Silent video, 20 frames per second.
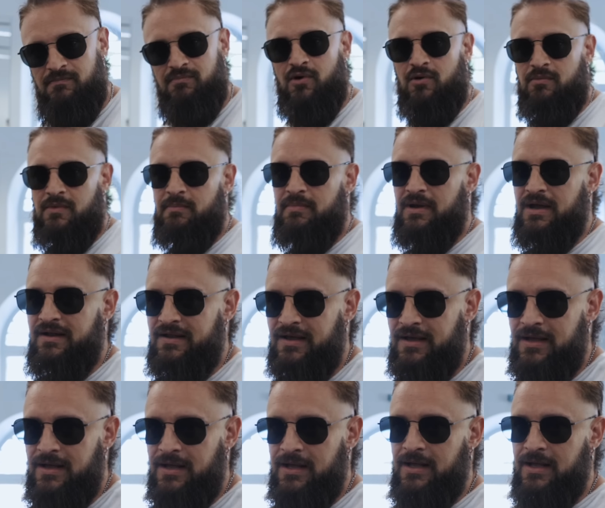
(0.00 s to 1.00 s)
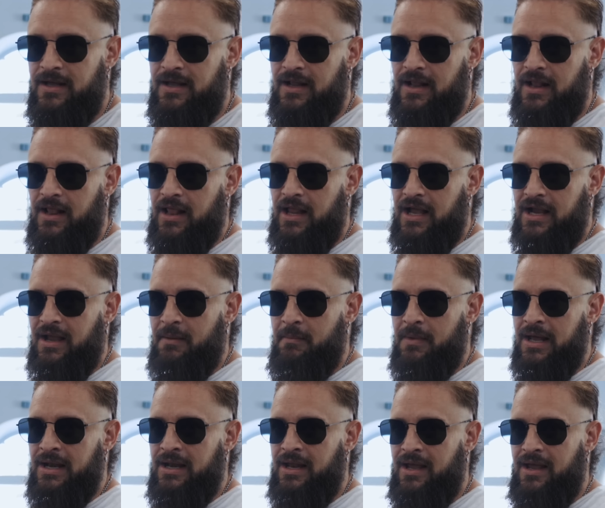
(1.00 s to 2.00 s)
broke my bed like a
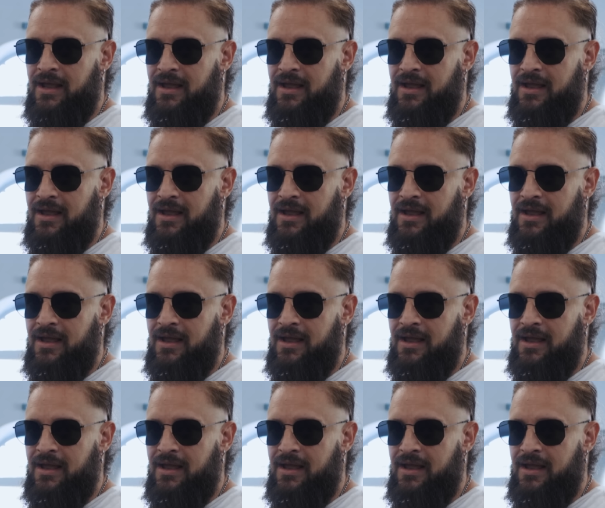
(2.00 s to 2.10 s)
man.